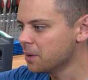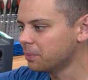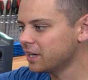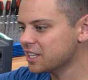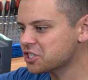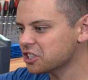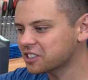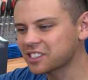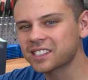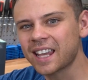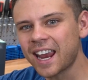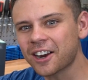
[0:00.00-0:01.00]
But it just
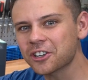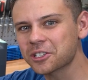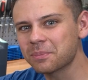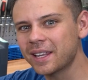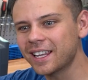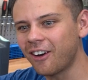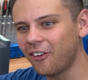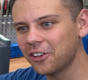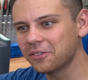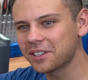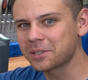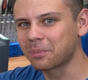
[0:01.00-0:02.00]
scares me all
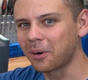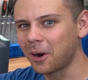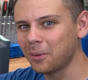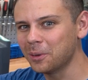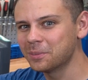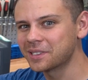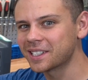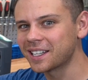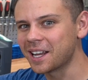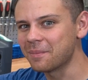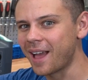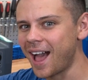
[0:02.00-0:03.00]
of these problems that
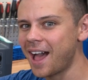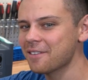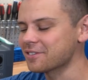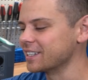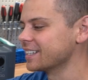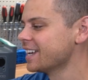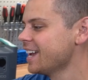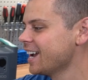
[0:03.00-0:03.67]
I'm having.